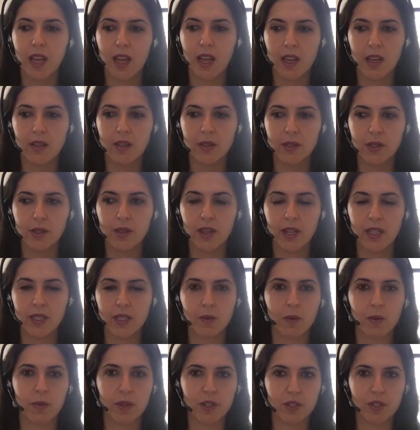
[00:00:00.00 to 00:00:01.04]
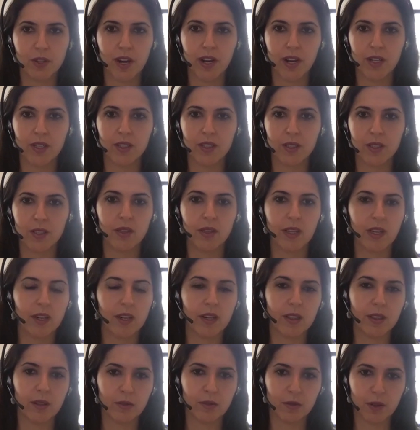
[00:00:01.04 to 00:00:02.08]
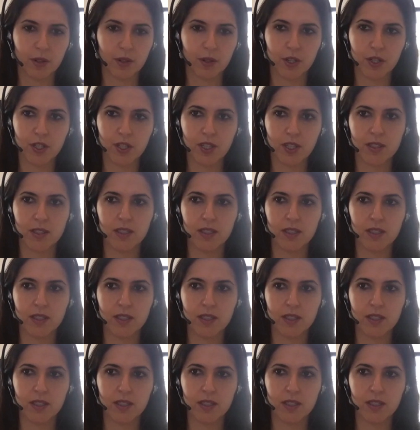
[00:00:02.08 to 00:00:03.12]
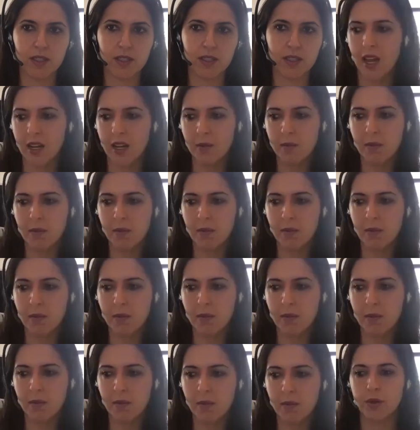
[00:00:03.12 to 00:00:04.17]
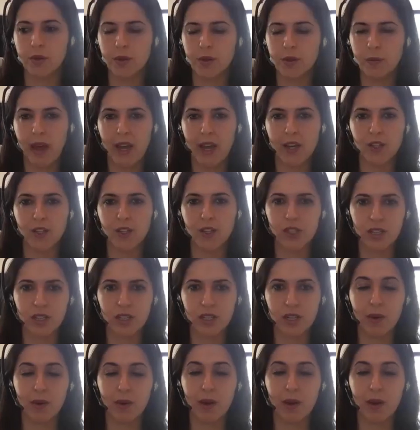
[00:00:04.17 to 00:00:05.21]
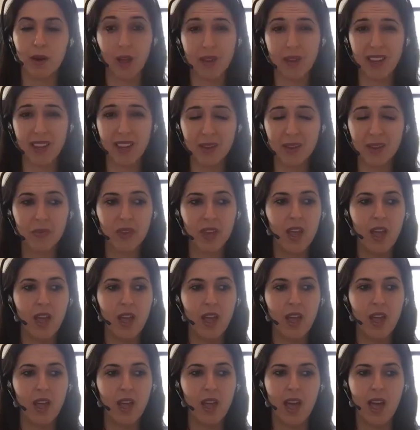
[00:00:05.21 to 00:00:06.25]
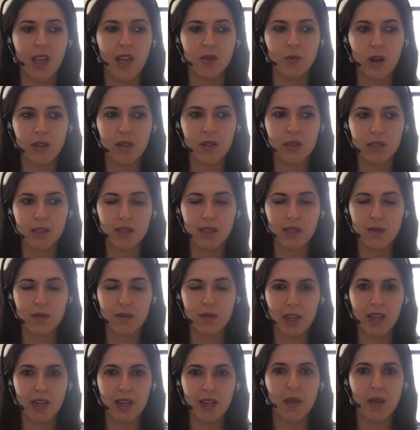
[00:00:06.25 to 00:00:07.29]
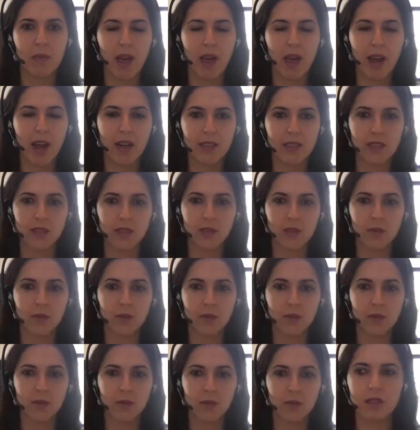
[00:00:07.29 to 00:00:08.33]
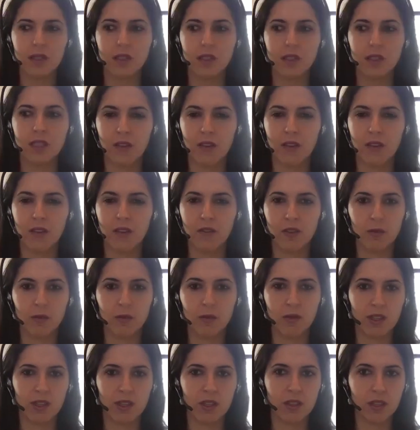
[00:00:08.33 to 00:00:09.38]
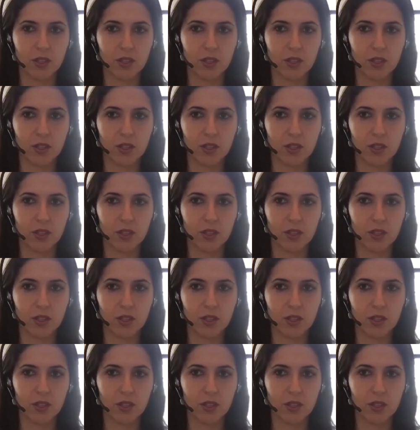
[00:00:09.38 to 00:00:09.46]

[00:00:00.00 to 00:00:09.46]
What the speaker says: And so that's what we try to do here at the Flourishing Center, to take anybody who's passionate about helping and wants to make an impact in the world, and to give them the